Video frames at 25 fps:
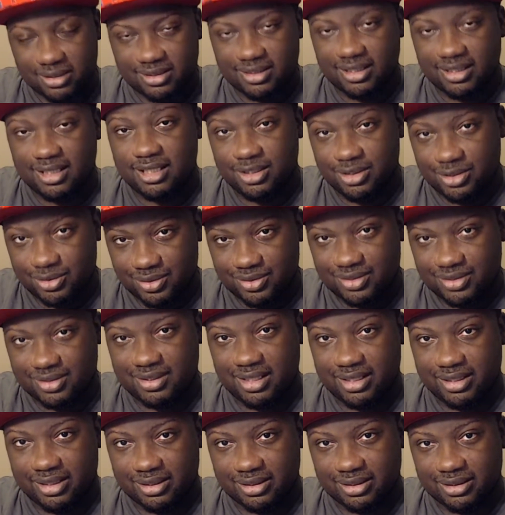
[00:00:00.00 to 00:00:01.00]

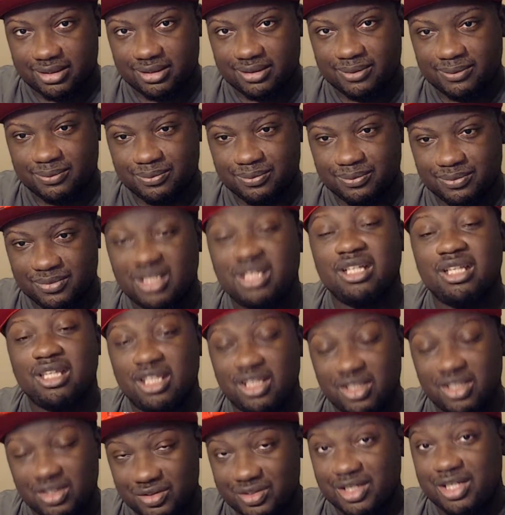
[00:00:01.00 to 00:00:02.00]
interesting. It
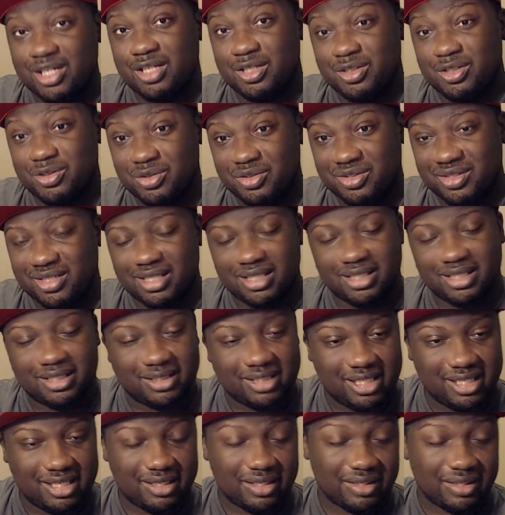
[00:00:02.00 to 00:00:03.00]
looks interesting, yes.